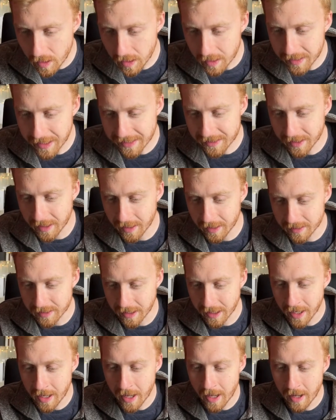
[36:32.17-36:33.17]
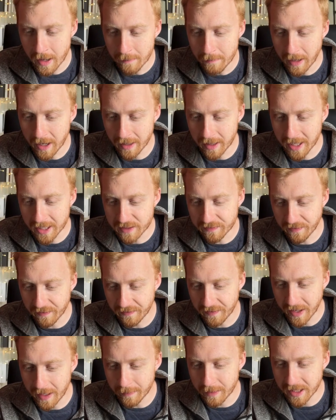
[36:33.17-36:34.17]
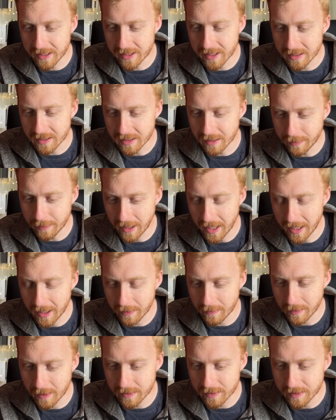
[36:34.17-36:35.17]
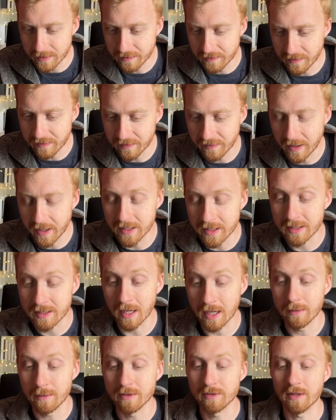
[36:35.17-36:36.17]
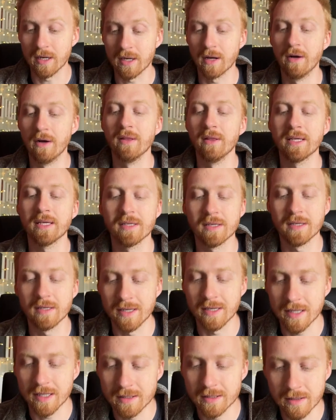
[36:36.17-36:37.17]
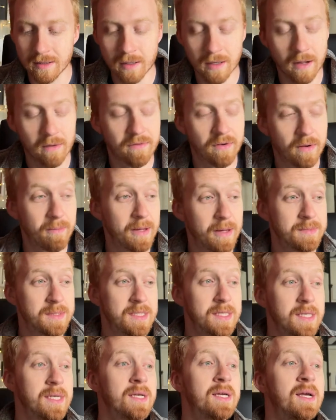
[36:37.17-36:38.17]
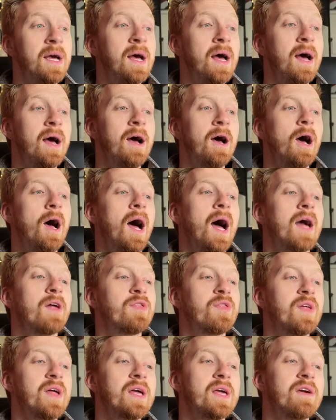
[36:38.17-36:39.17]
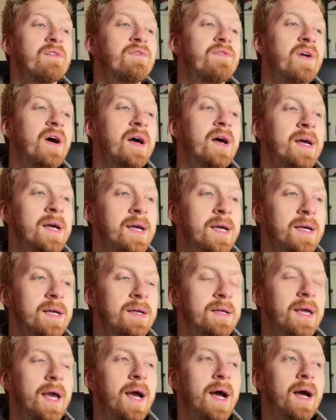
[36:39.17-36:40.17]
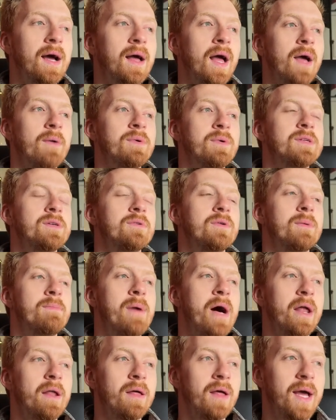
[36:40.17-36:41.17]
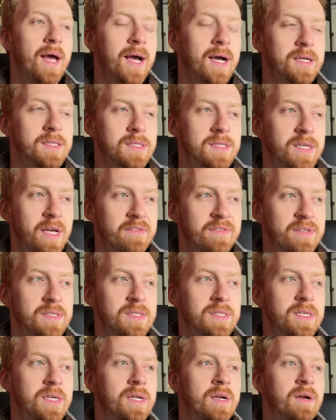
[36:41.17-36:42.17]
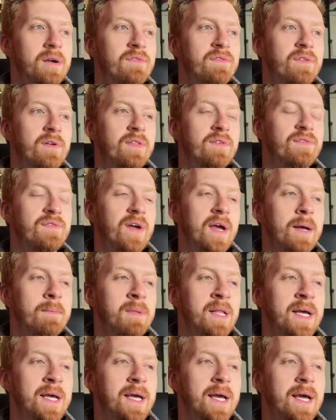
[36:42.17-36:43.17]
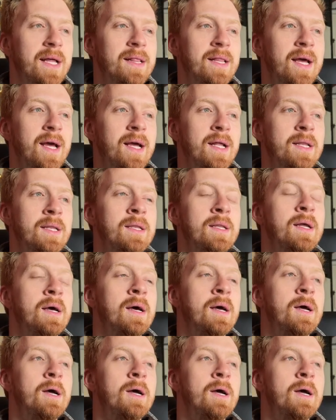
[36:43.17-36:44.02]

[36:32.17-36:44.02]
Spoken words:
That's all I'll say. Model X for family, Tesla Plaid or Roadster for fun, and Cybertruck. Oh, that's a good answer from MC. I think I would do a Model X 7-seater for the family, and then